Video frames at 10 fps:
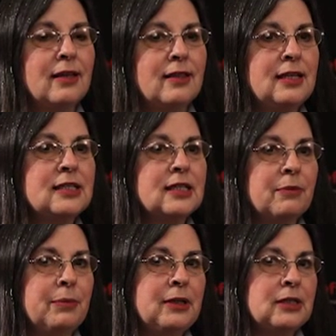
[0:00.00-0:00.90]
things that can
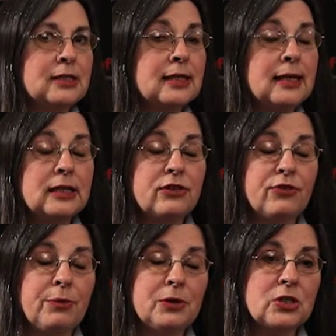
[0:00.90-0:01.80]
be disconnected
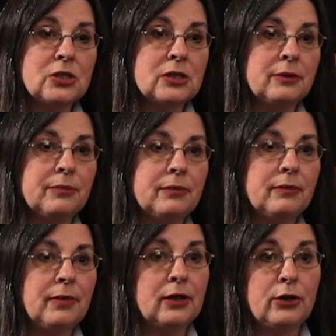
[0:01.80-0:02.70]
from your system,
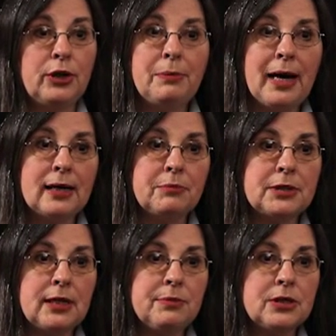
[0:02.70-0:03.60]
including backup
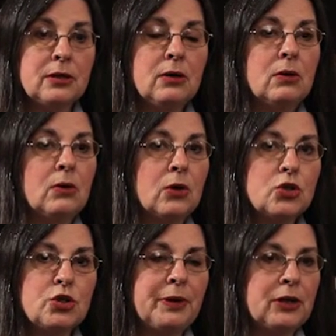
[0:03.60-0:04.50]
tapes, all
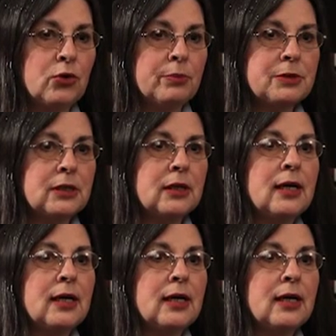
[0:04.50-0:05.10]
should be encrypted.